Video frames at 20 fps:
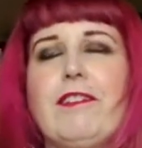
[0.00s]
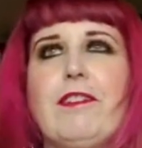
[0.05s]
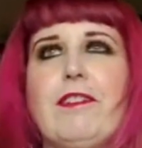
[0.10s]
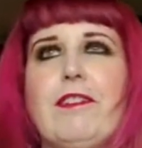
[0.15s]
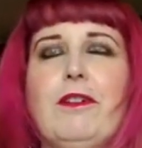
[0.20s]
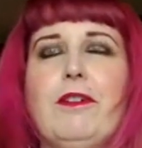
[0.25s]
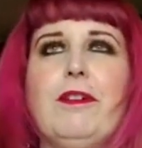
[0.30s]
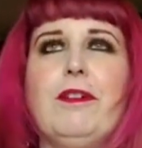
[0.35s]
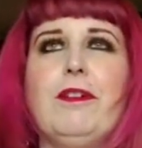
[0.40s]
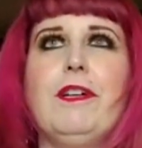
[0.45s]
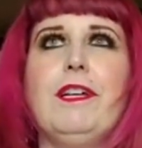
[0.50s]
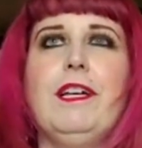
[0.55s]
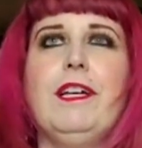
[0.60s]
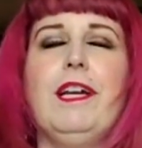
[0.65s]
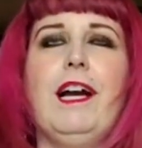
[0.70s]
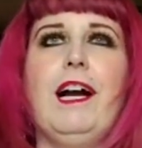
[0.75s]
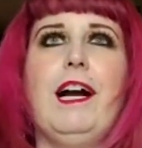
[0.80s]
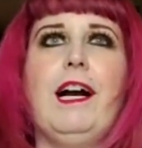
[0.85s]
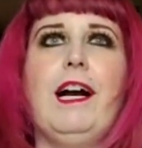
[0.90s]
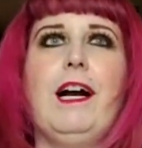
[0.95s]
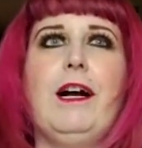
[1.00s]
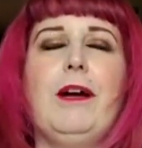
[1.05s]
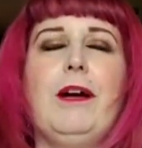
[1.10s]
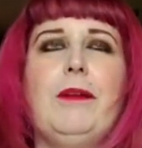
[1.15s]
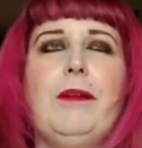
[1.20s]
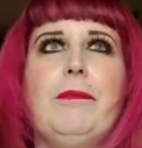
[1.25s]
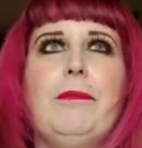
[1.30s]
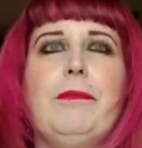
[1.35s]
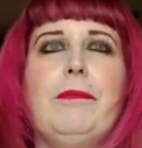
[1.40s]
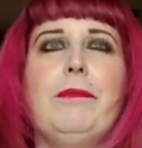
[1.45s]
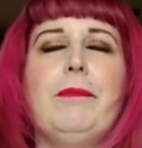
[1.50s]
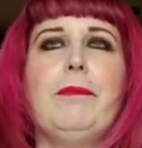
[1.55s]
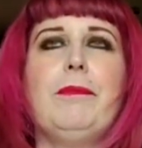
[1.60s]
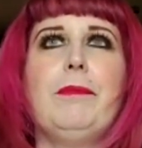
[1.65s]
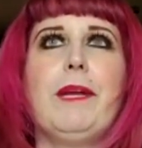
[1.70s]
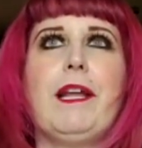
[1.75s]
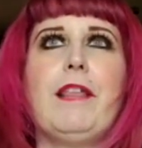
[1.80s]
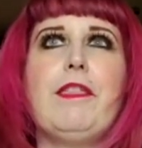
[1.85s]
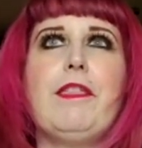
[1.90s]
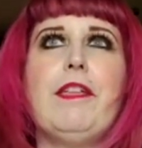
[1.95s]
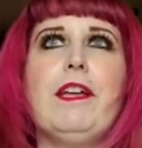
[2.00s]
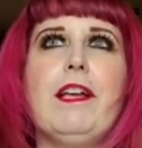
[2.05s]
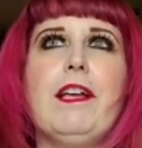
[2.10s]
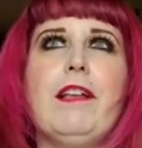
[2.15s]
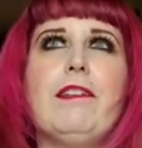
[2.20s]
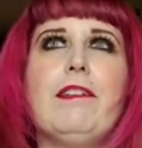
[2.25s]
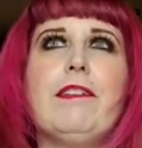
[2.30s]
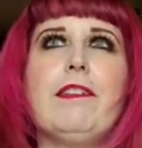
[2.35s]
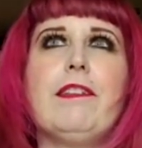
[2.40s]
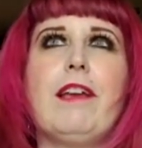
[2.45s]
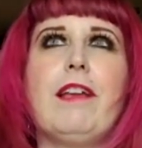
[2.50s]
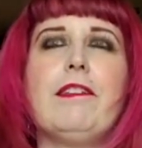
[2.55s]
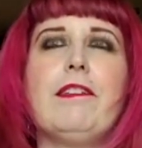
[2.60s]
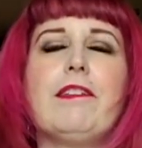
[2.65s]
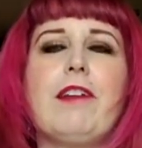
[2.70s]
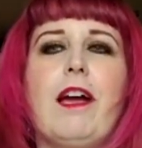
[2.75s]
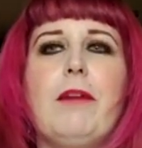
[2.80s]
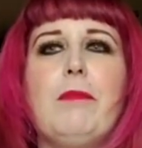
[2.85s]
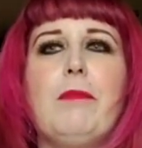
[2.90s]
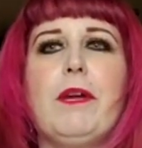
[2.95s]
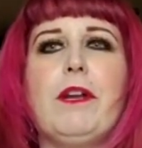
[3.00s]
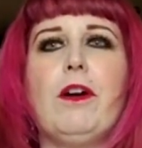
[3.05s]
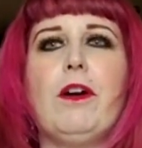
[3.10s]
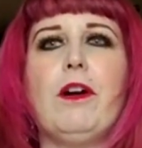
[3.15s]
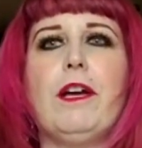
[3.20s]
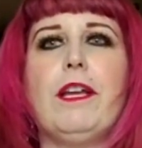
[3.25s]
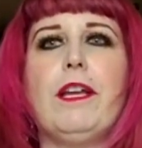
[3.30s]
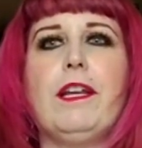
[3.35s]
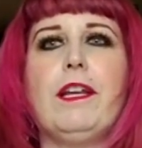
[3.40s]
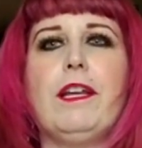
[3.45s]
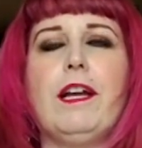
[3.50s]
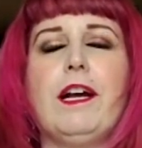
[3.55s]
So, but I think as time went on,